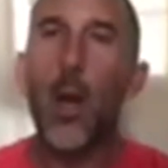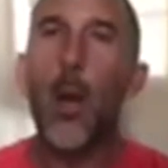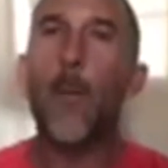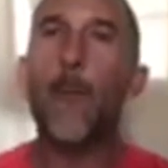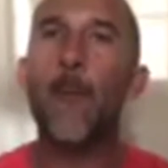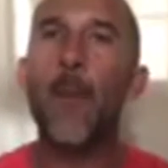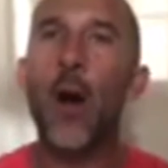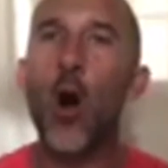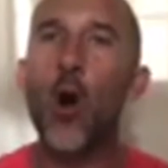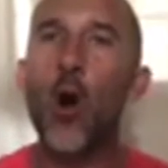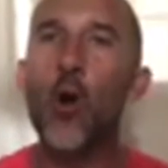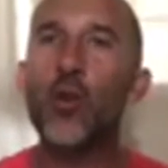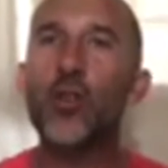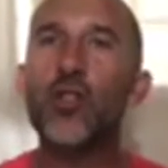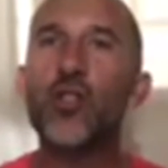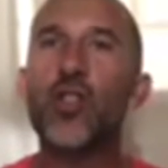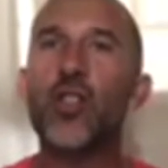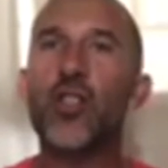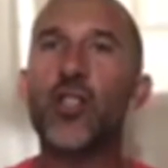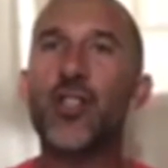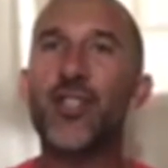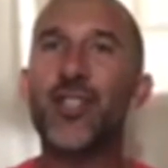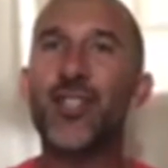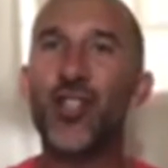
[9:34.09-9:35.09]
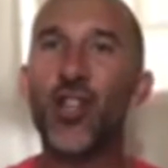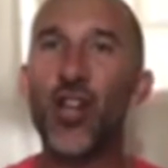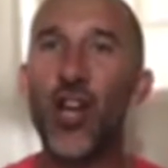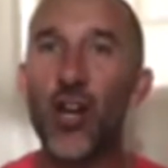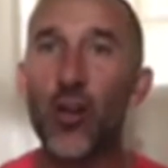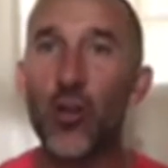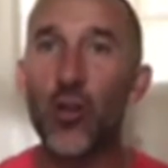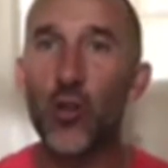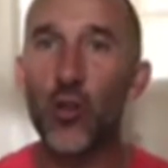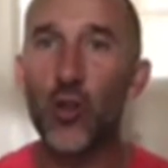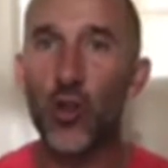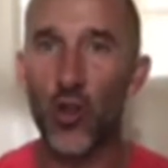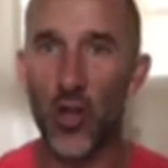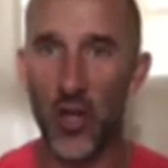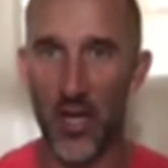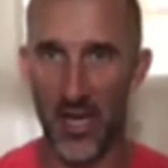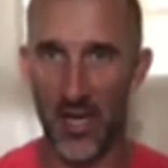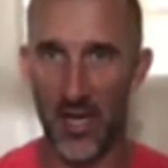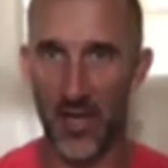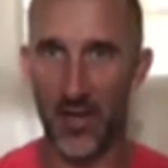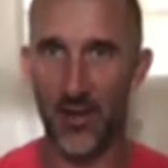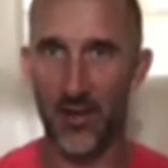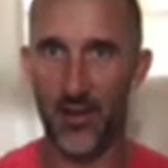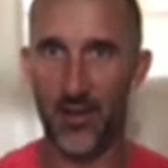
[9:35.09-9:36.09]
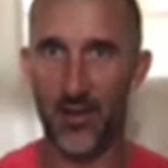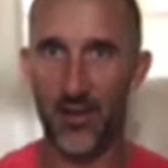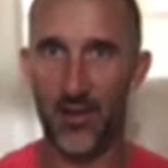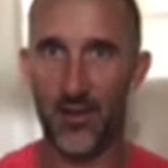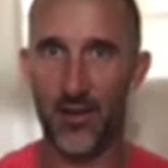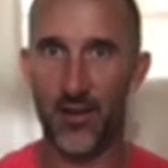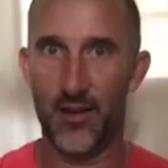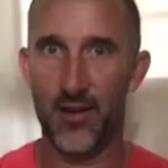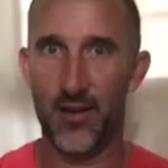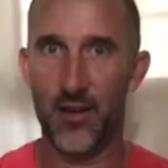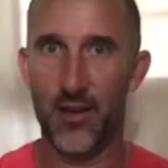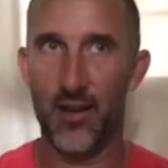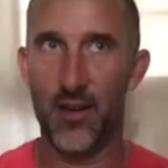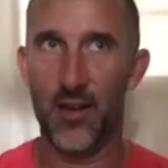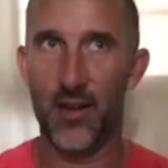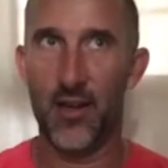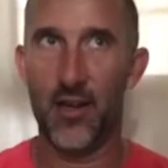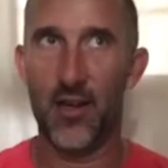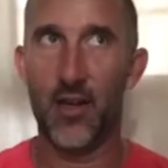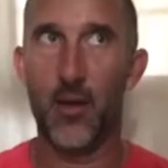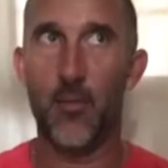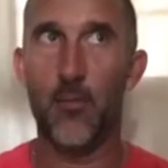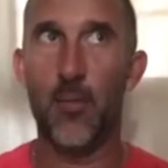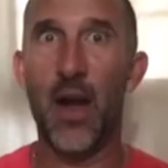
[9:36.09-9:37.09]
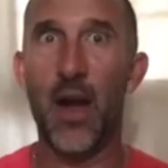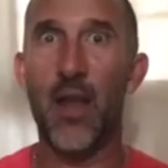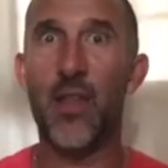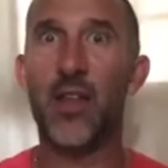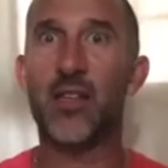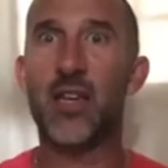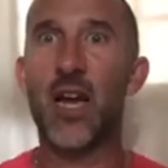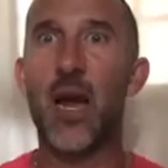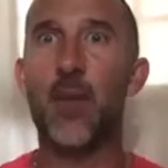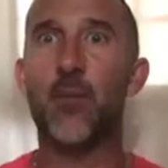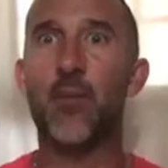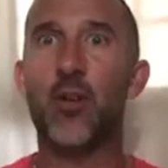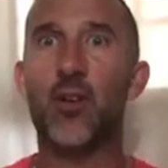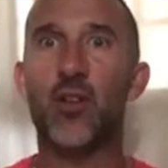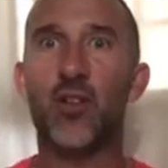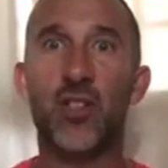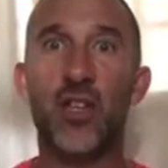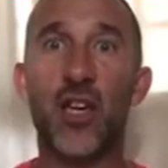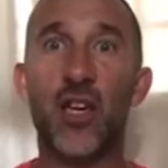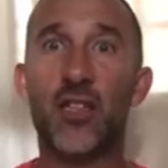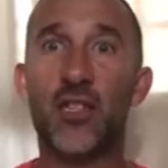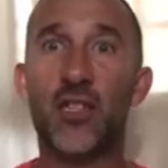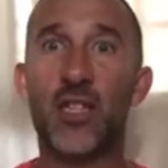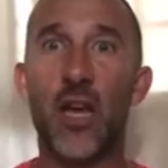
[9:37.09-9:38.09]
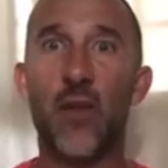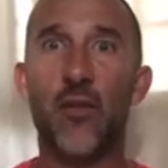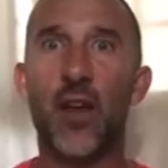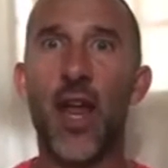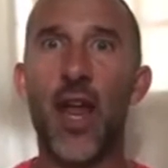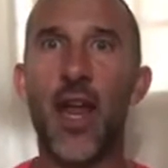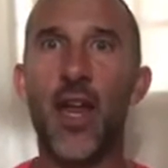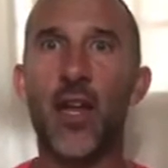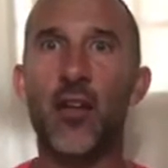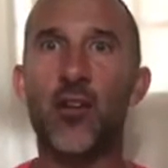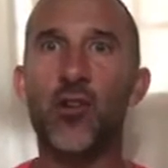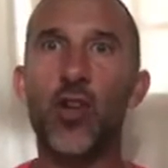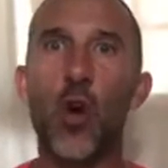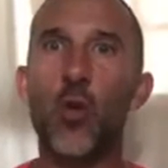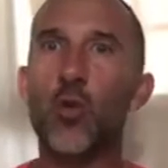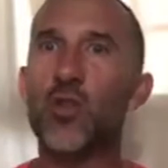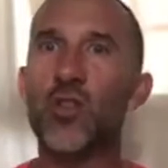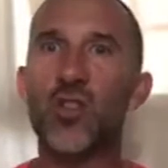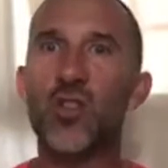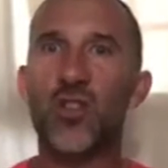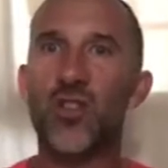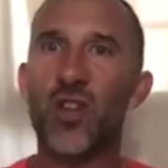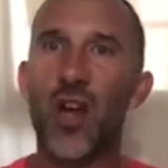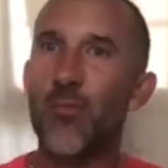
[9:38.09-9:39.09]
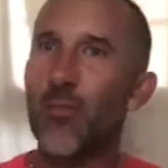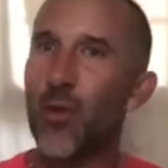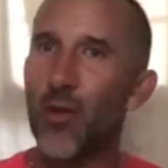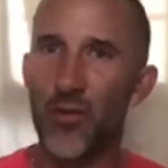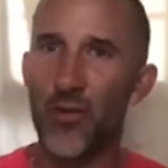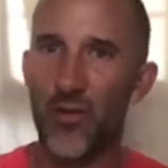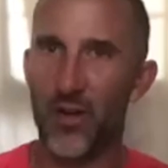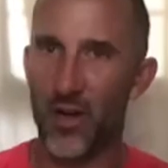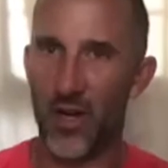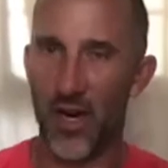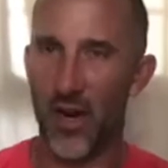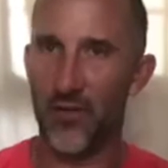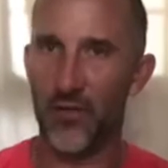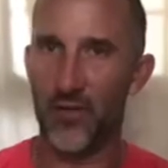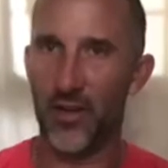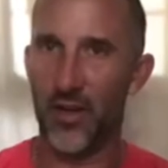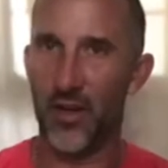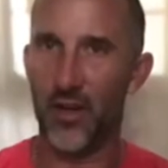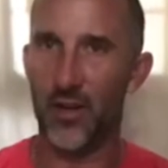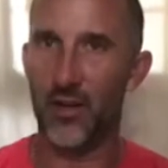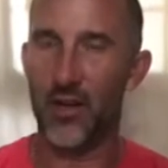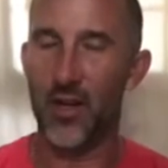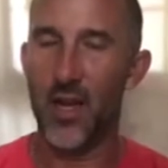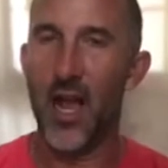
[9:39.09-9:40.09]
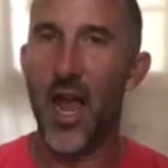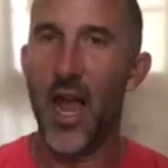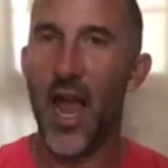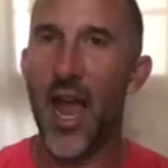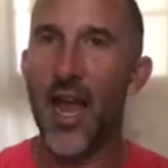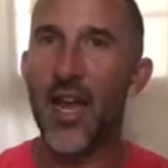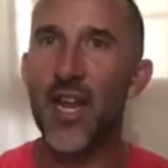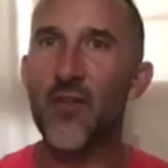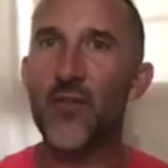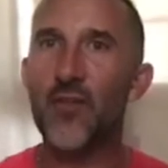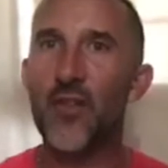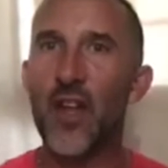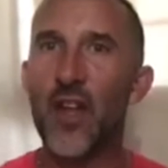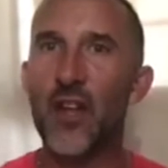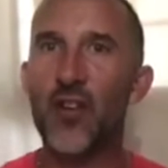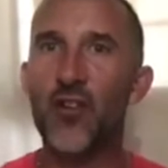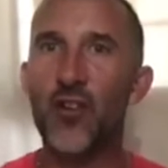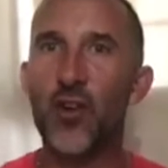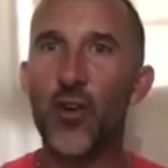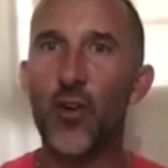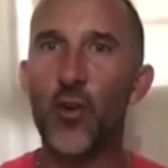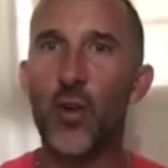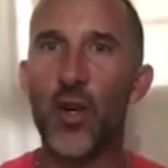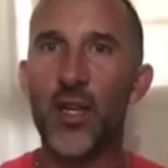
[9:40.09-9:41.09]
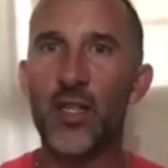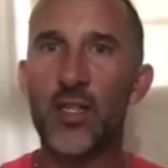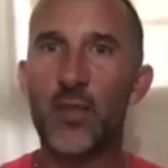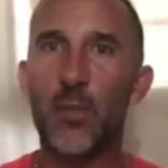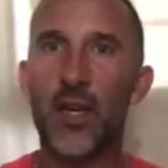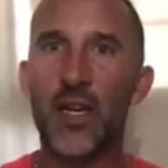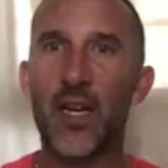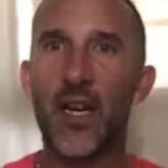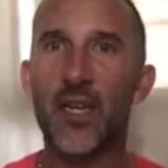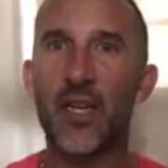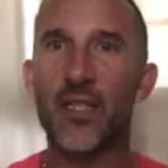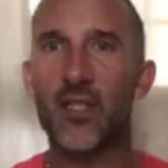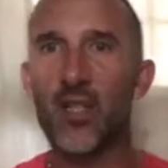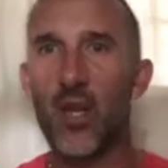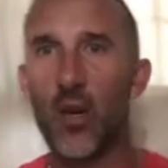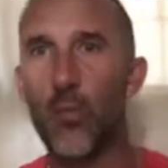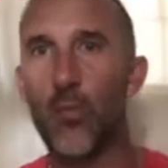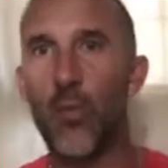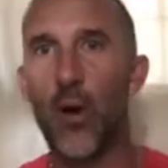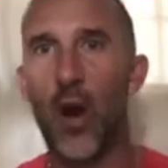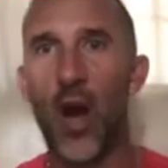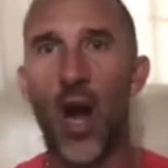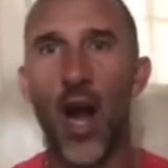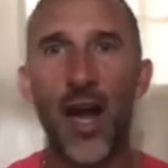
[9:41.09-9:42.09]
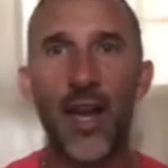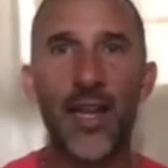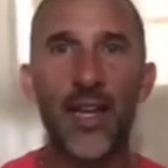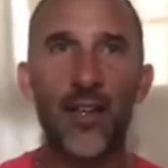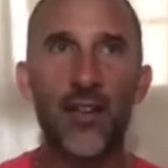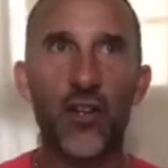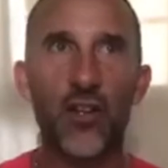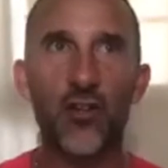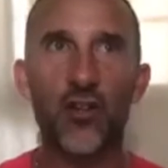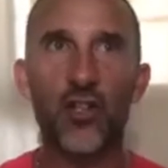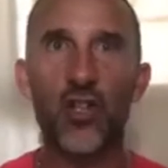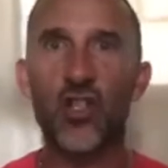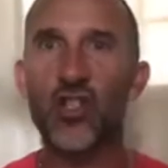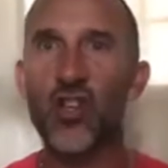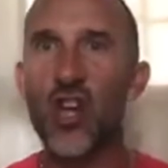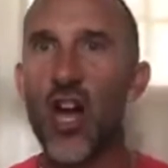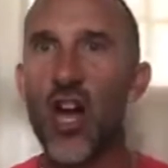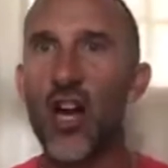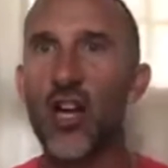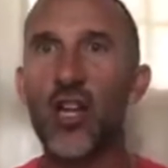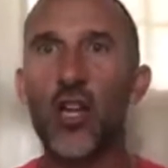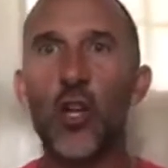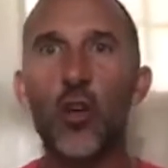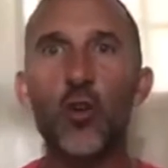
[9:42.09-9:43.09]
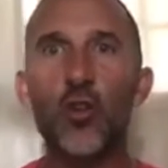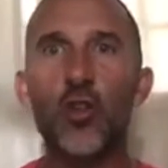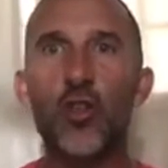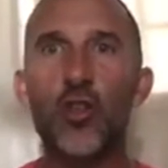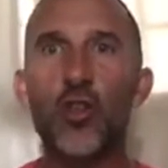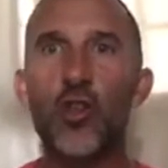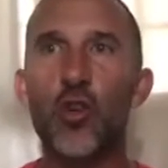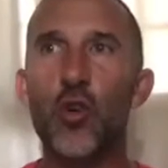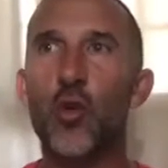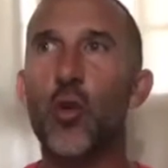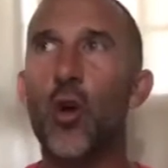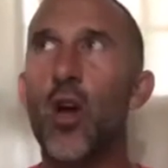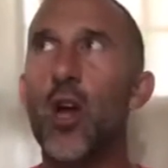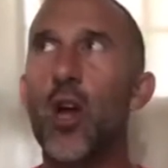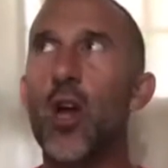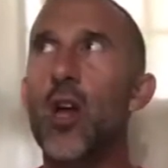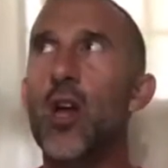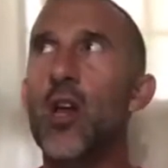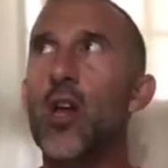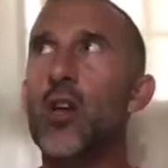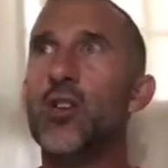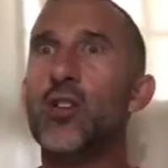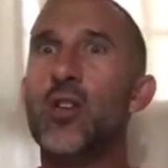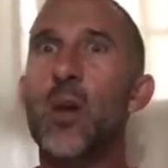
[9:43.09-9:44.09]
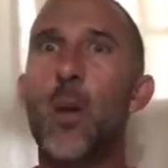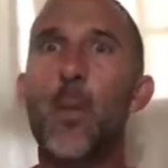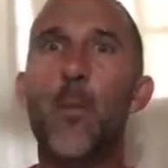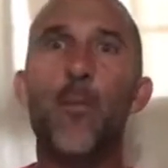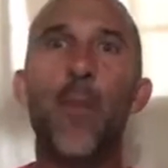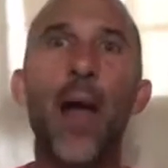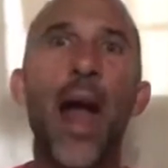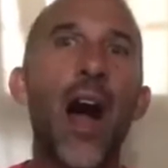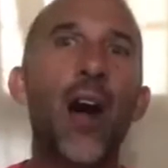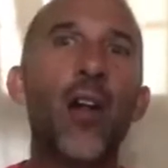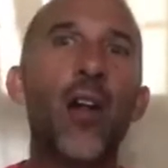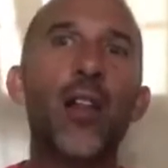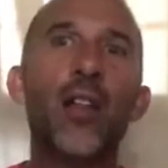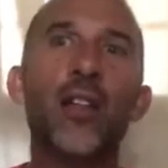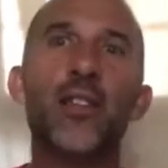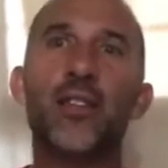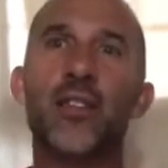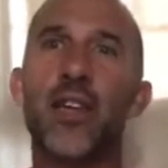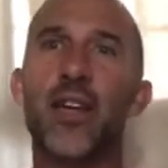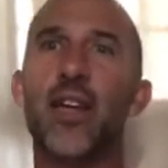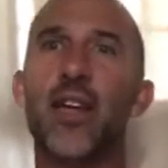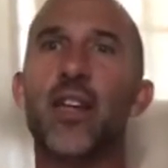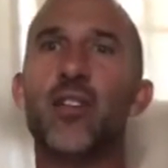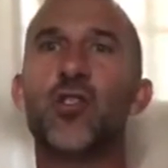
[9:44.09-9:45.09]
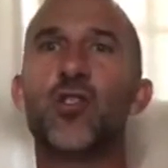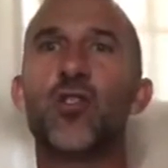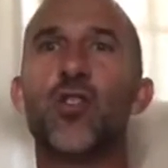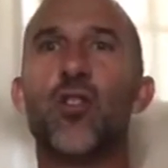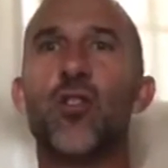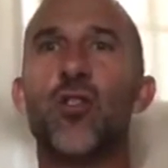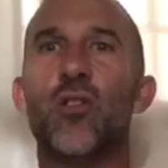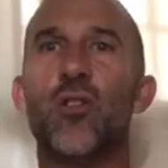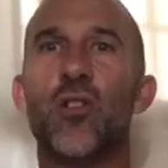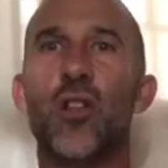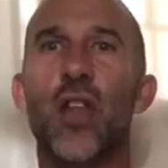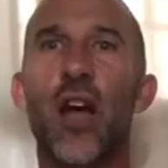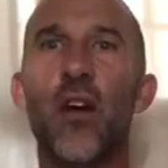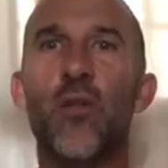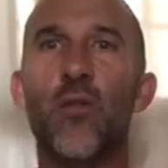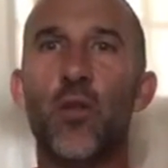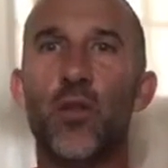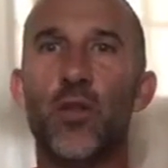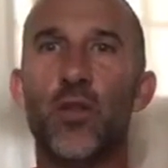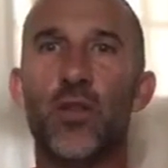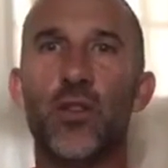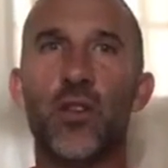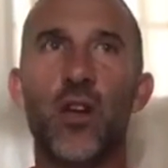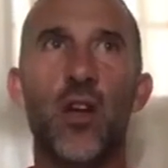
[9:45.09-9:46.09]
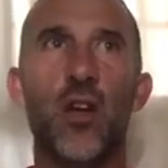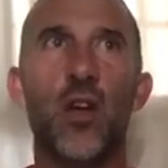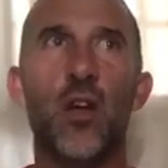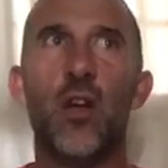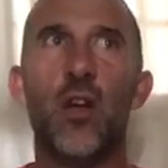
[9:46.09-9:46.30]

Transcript: Most children, by the time they're 6, 7, 8, don't stumble very often. And if they do, it's because their body, they're just not used to balancing at certain levels.